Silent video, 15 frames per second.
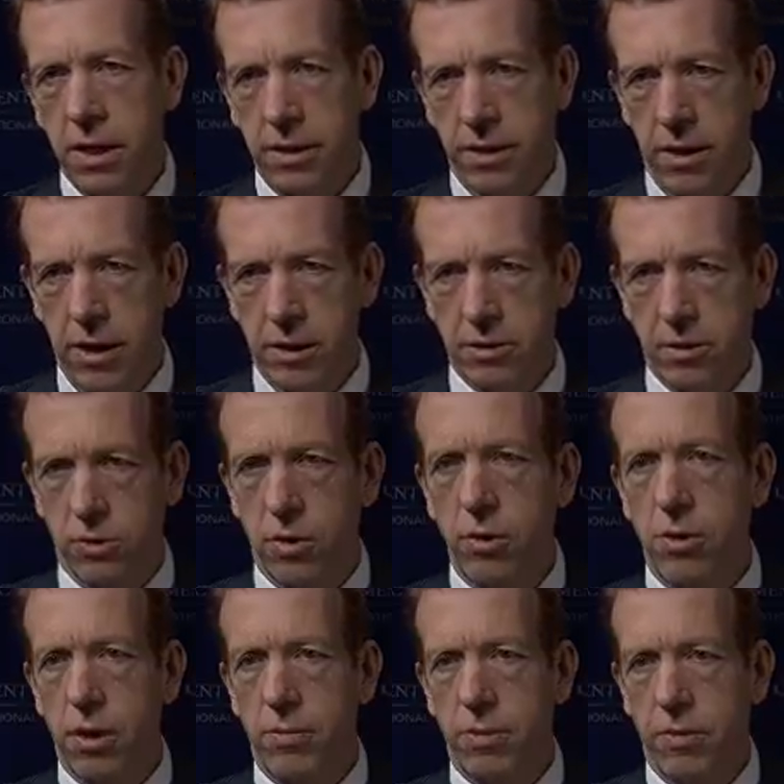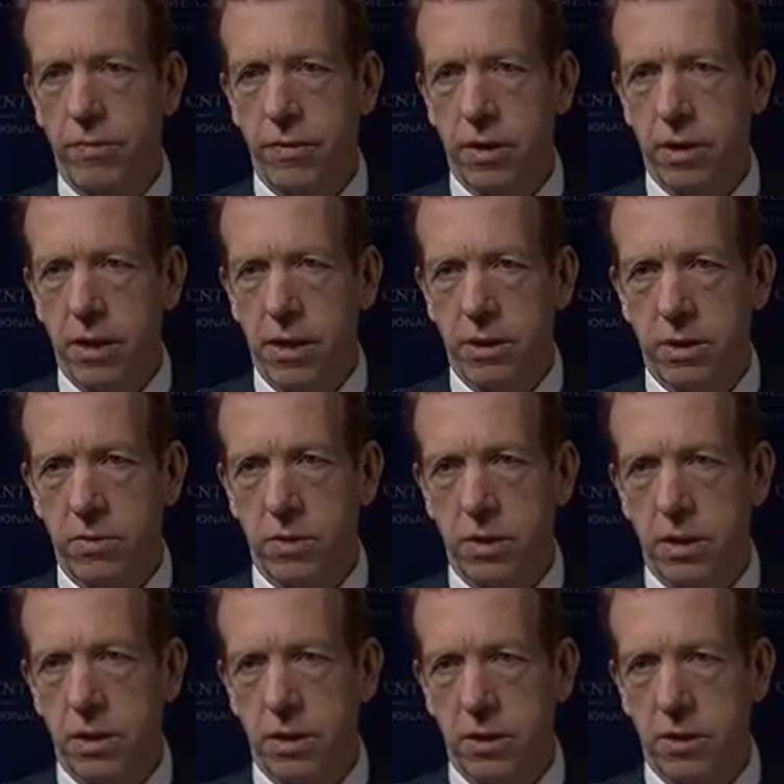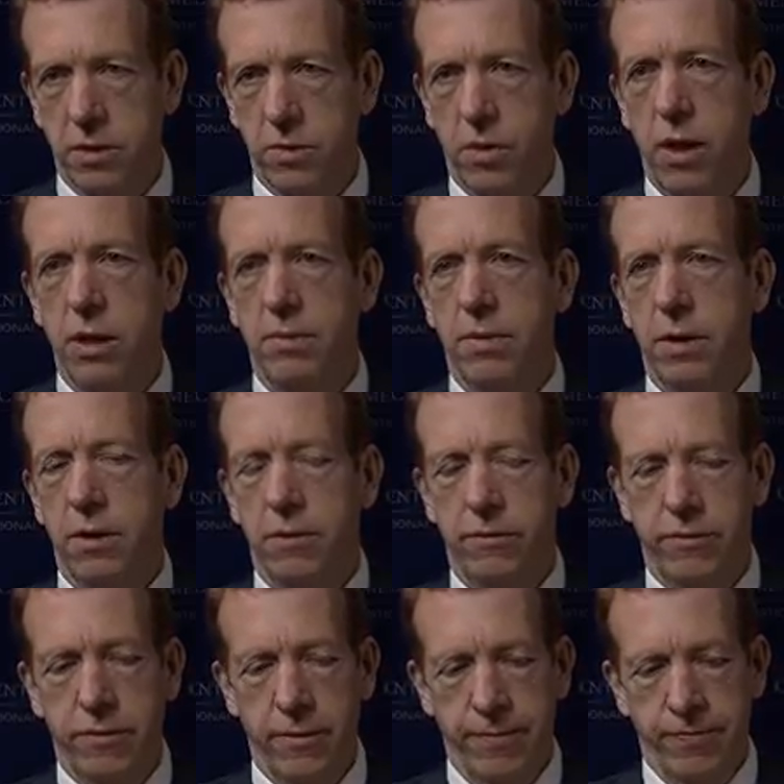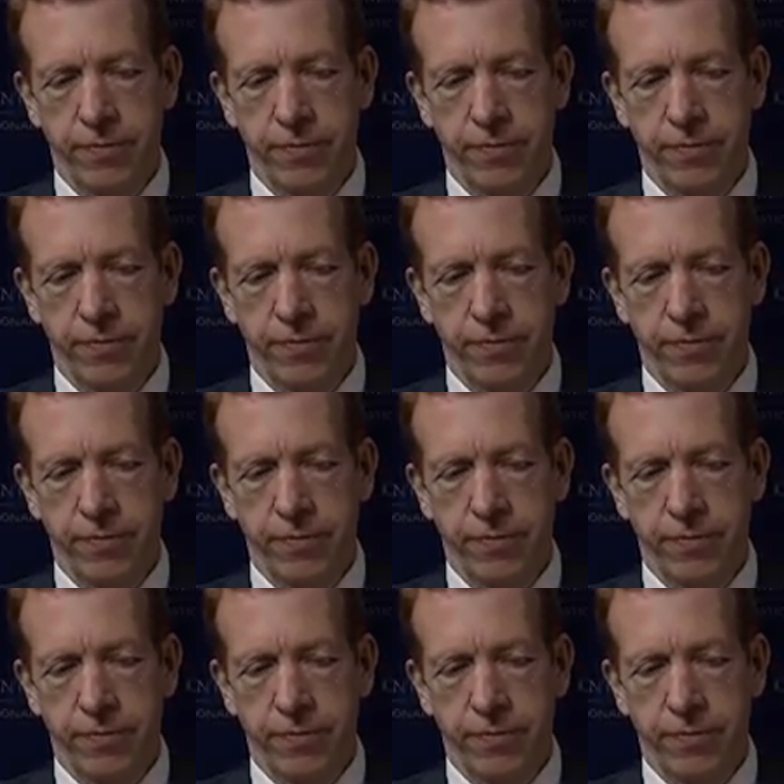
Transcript: There has grown up over the last 20 years quite a bit of